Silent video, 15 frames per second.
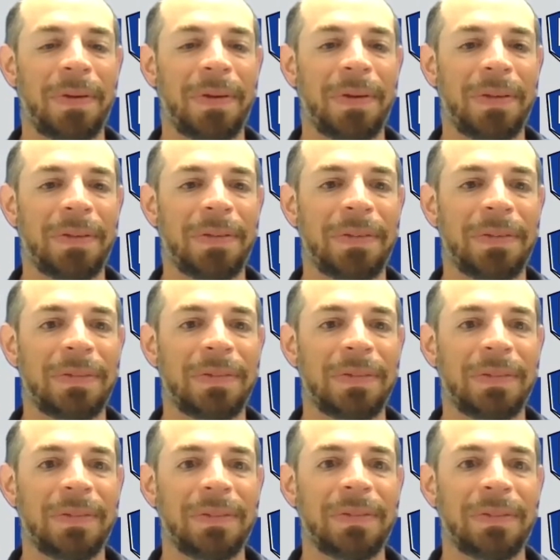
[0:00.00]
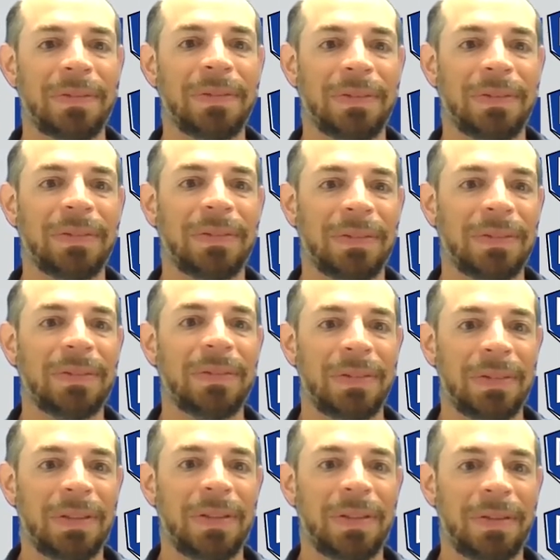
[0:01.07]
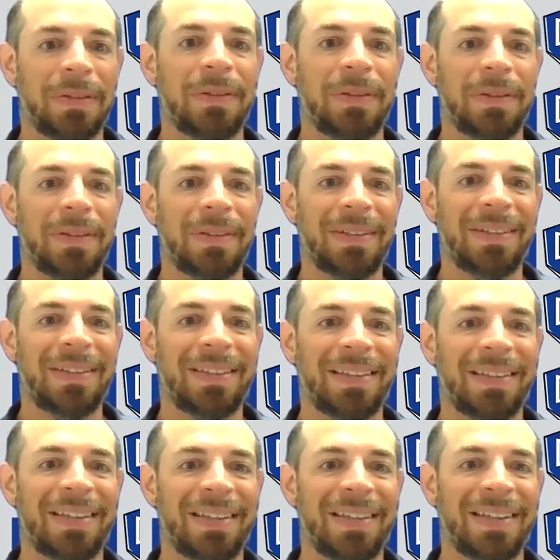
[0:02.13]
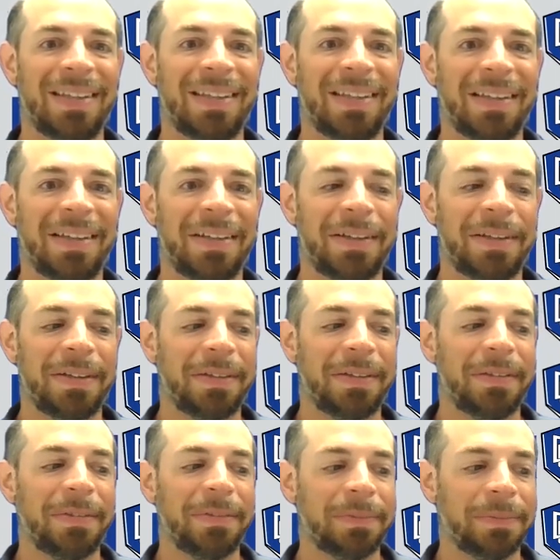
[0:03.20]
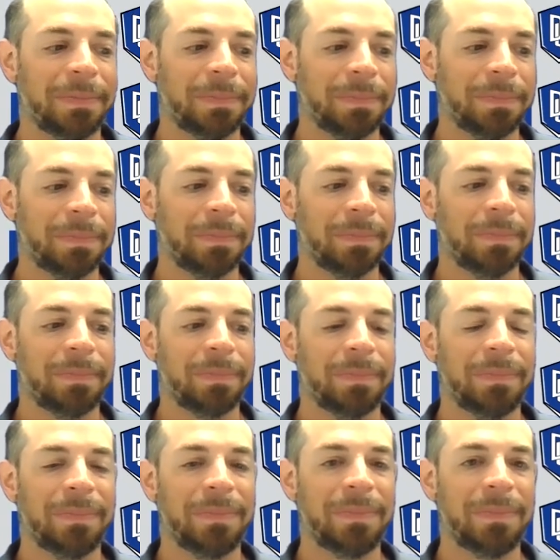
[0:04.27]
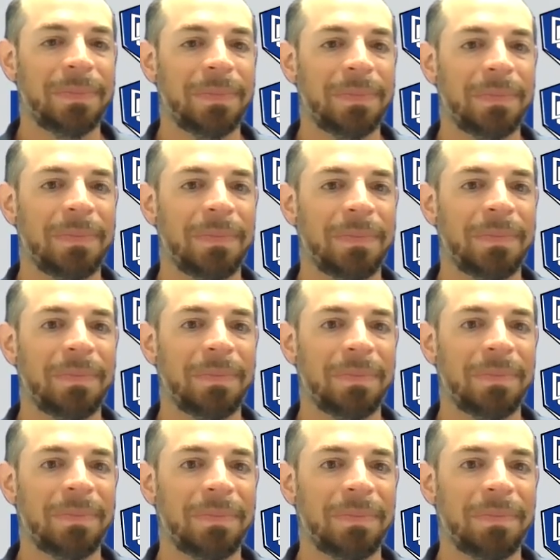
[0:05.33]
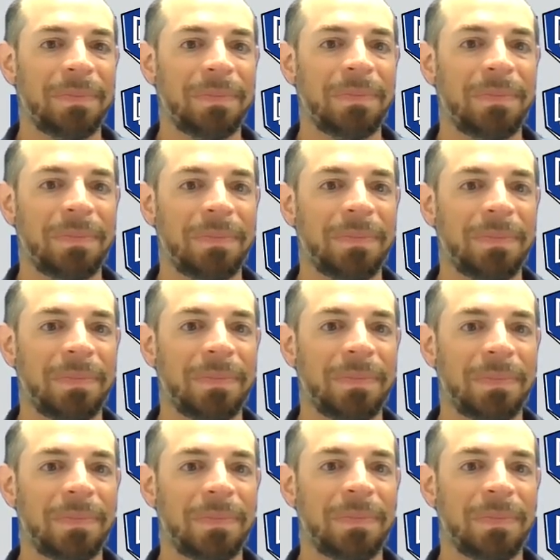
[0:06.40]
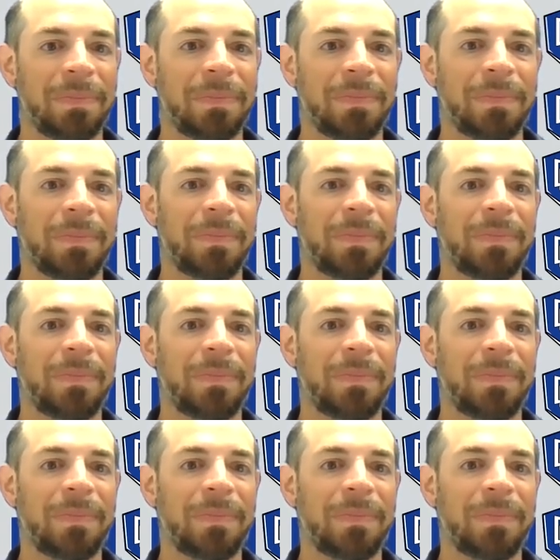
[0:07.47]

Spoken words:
(not speaking)